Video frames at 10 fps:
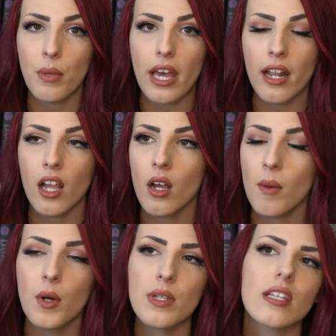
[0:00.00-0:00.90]
bed. I,
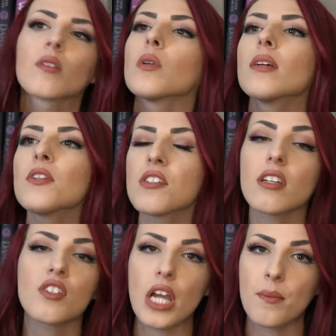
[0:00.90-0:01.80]
am always like, well, let me just
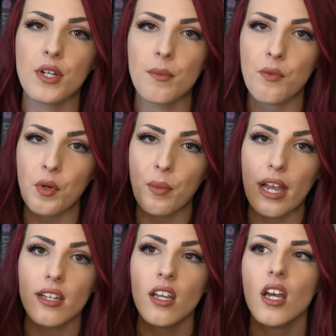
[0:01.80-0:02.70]
get a chapter in before
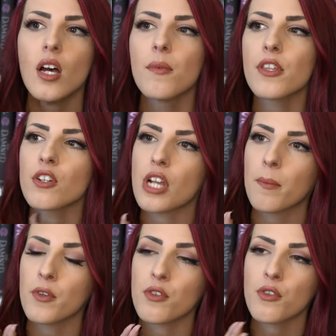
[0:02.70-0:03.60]
bed. But their
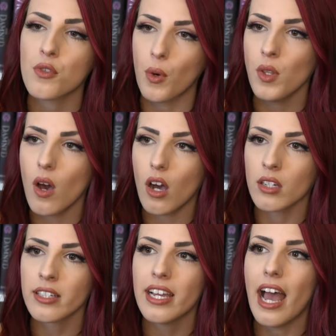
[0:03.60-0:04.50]
chapters are so
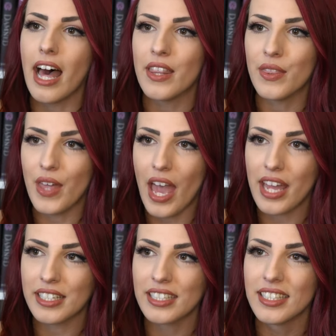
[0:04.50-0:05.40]
long, and
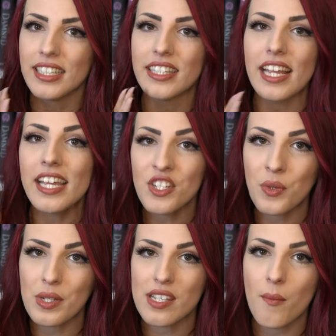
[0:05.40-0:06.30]
then they hit
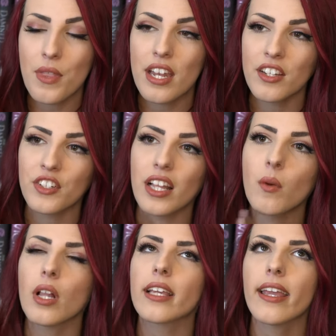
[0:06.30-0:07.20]
you with something, and you're
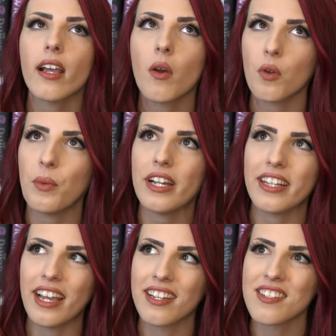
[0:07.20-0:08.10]
like, well, I can't go to bed
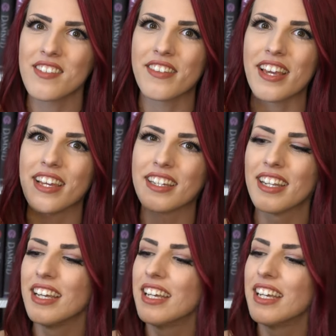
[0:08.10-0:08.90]
yet. So then